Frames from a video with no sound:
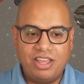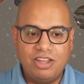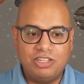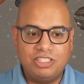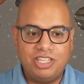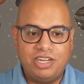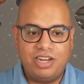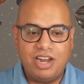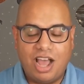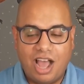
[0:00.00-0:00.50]

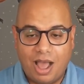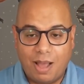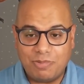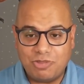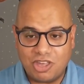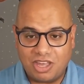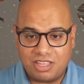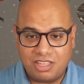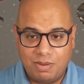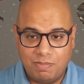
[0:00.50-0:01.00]
here's an
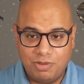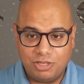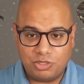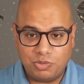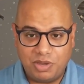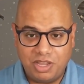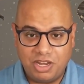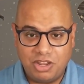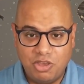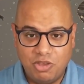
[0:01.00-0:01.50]
object in
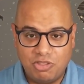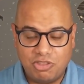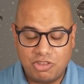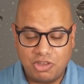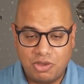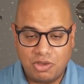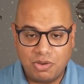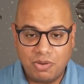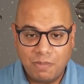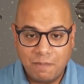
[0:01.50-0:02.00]
between you
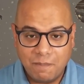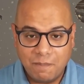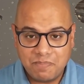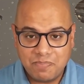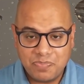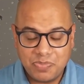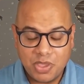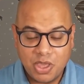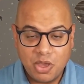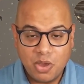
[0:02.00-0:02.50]
two.
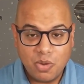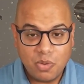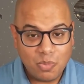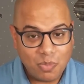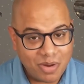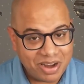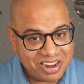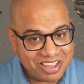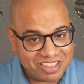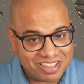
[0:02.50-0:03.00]

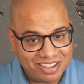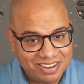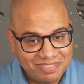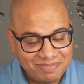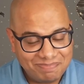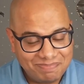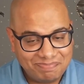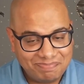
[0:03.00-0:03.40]
What is it?